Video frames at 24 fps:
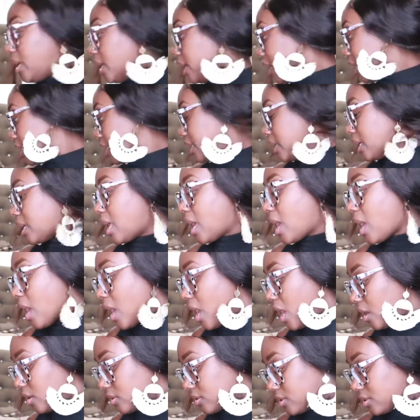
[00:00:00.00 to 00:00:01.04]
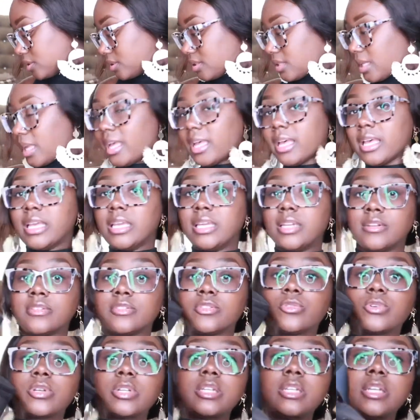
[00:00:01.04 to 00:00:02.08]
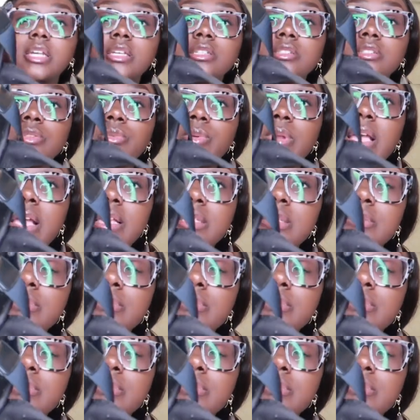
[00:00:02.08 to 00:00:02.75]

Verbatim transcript: And then outside of the organizer, we have